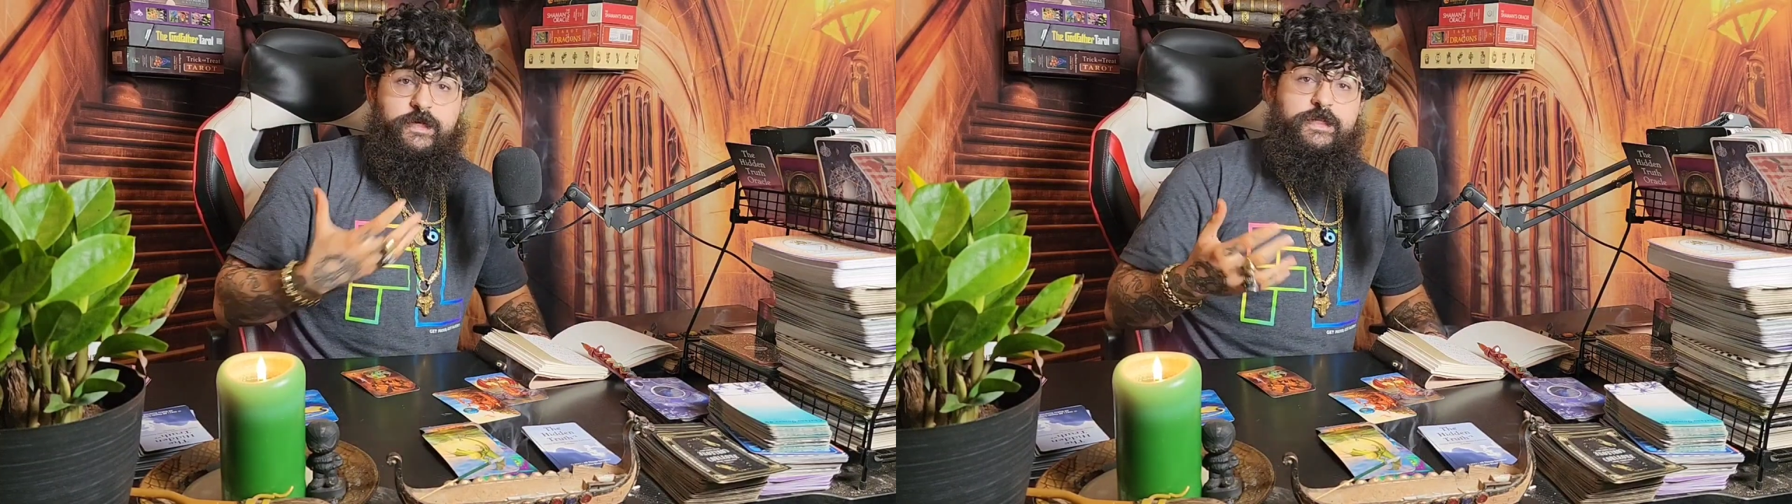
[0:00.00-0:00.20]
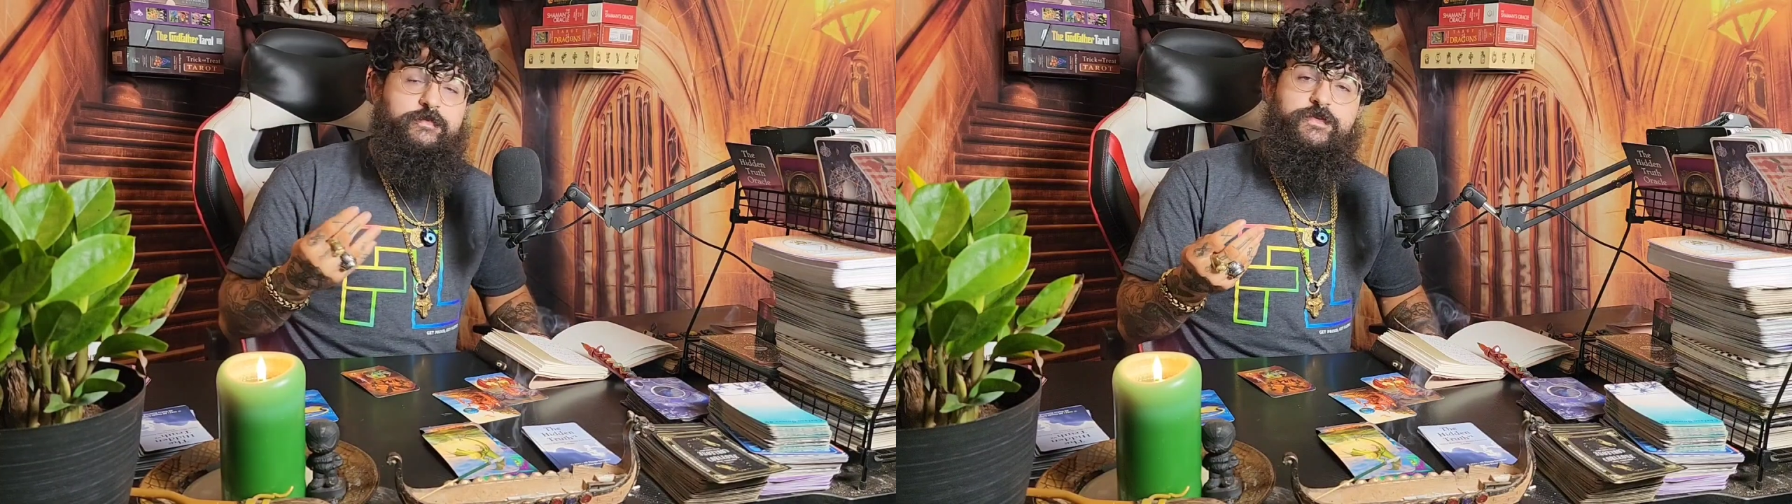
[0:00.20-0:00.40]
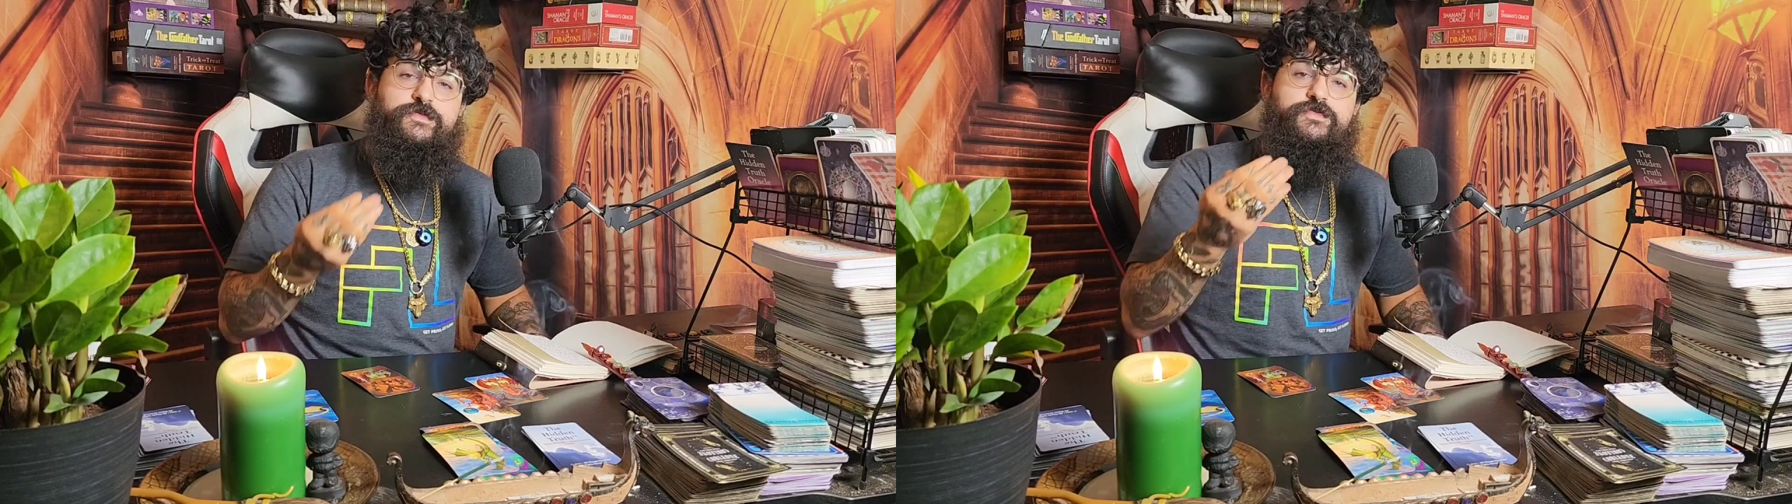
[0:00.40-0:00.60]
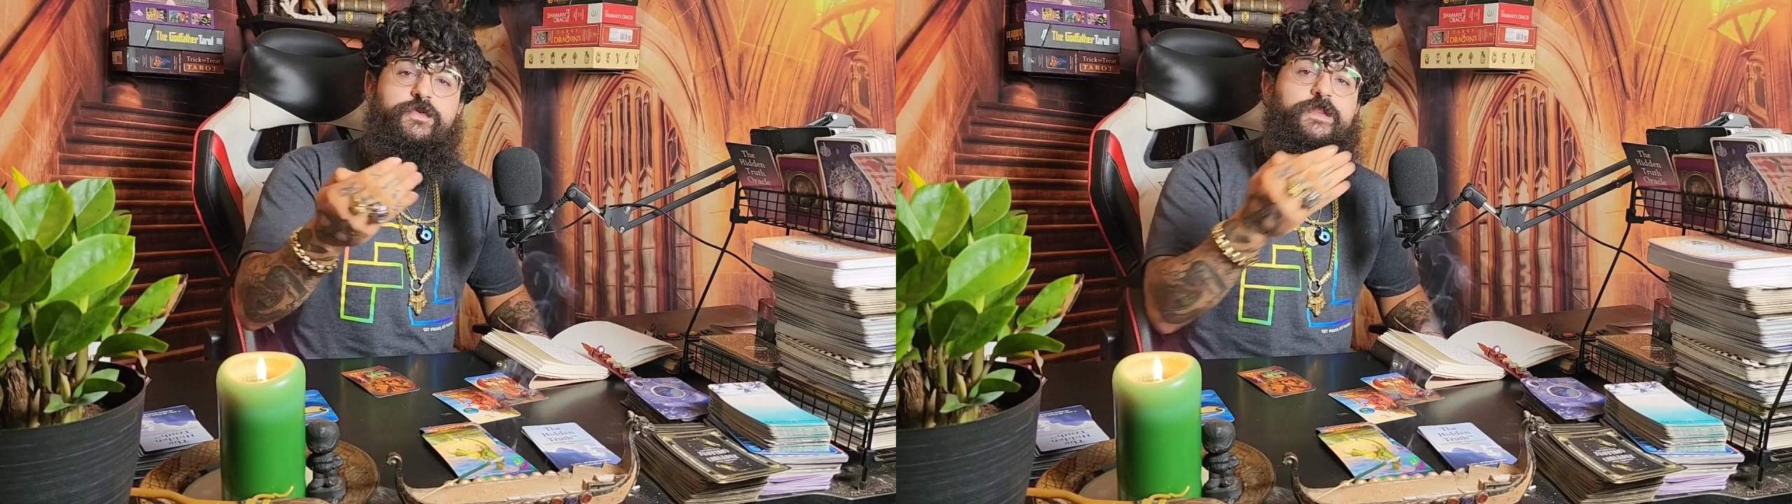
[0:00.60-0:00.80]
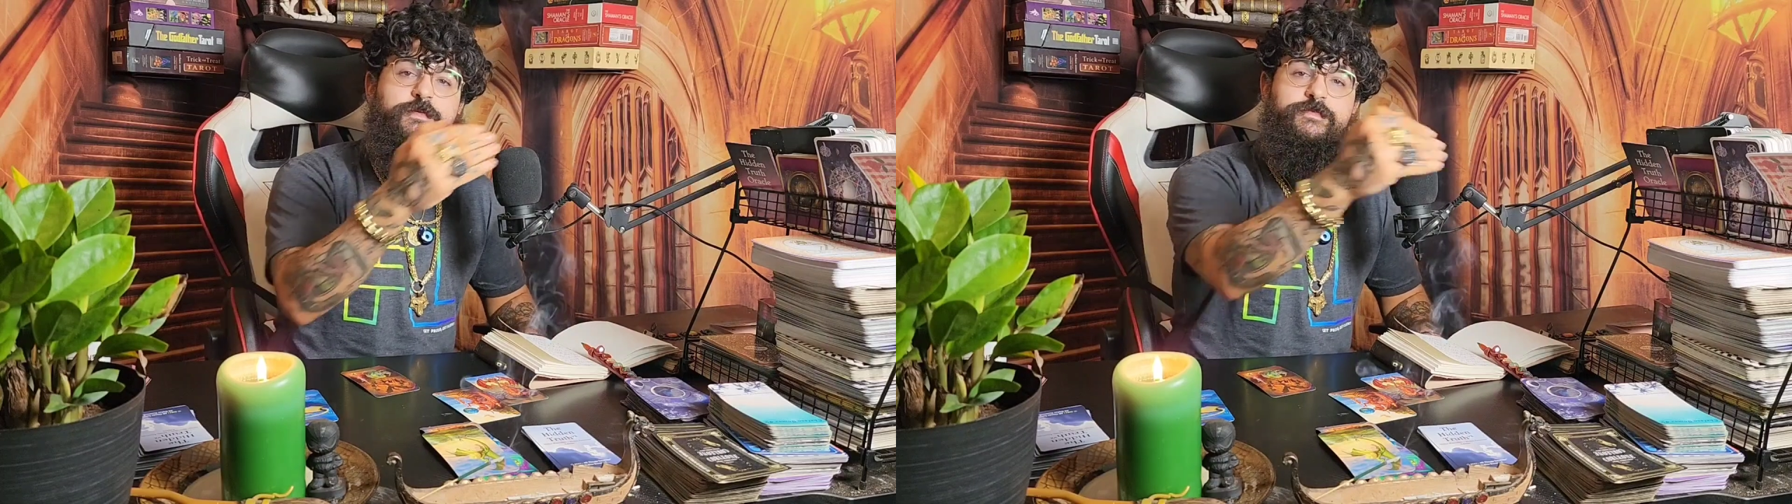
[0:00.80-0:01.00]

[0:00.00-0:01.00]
like they've destroyed